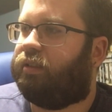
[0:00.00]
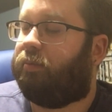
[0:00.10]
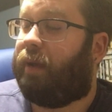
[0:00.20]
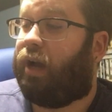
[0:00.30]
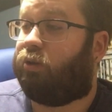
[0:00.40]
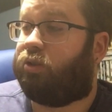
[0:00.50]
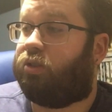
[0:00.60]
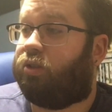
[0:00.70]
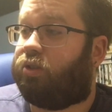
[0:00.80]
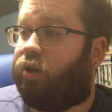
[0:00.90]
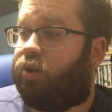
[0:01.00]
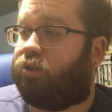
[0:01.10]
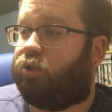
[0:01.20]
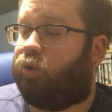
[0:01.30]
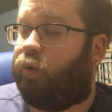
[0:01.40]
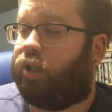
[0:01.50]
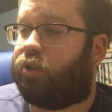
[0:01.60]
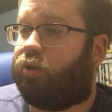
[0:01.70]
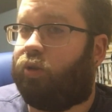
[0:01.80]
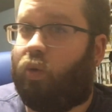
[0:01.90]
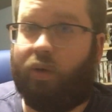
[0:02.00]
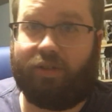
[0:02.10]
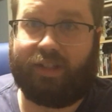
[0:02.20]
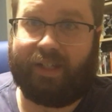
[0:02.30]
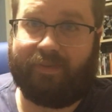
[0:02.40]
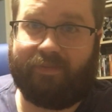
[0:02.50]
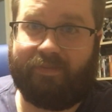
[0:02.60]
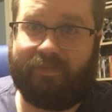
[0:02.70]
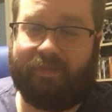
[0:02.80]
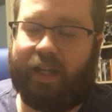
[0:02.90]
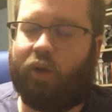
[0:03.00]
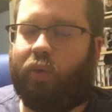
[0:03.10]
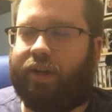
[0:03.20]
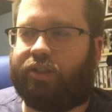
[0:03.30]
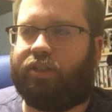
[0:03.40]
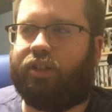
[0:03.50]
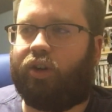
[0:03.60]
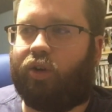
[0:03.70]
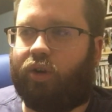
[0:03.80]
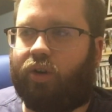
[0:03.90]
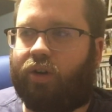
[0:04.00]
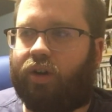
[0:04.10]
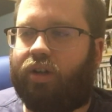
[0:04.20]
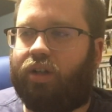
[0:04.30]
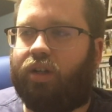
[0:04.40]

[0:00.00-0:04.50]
Mouse started to question her loyalty. And question her